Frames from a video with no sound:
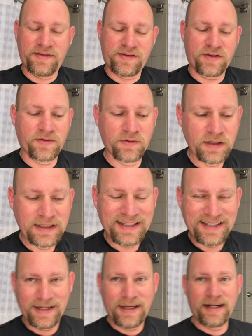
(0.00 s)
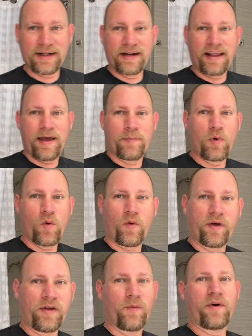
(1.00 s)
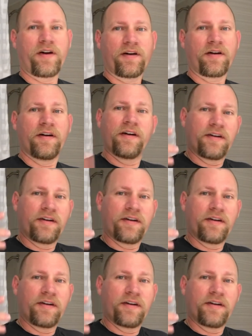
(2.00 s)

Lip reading: So getting to that point where